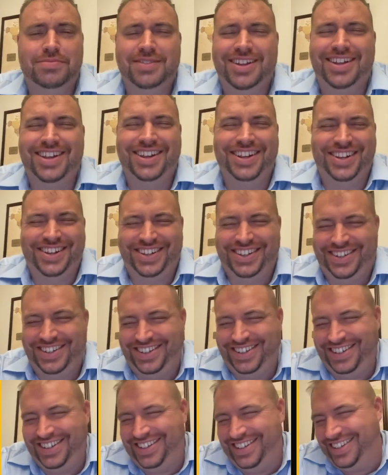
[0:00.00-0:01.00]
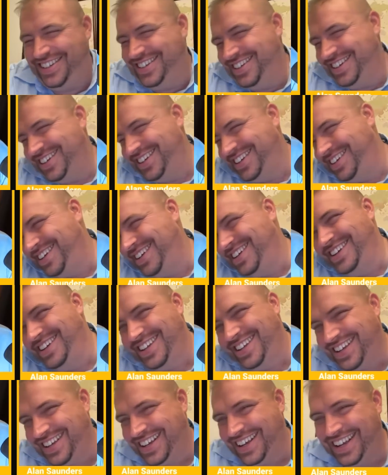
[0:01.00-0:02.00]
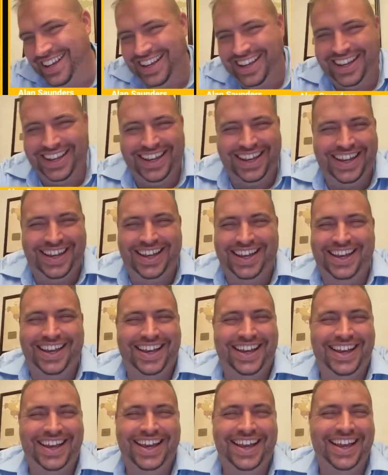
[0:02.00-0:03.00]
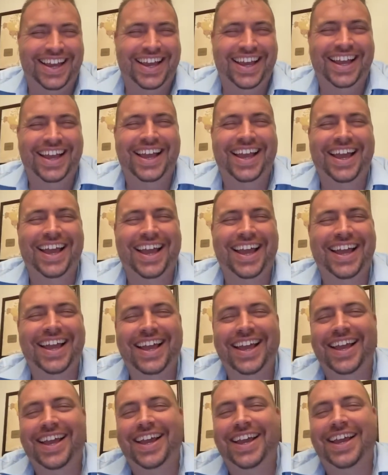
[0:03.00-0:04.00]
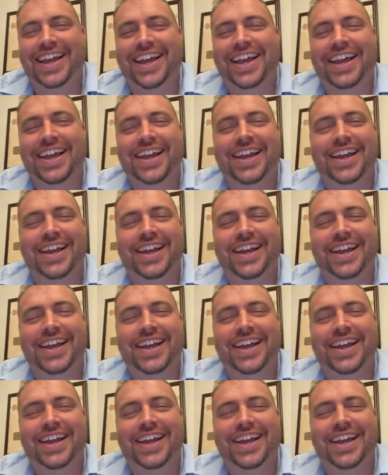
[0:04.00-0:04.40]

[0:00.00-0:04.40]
(silent)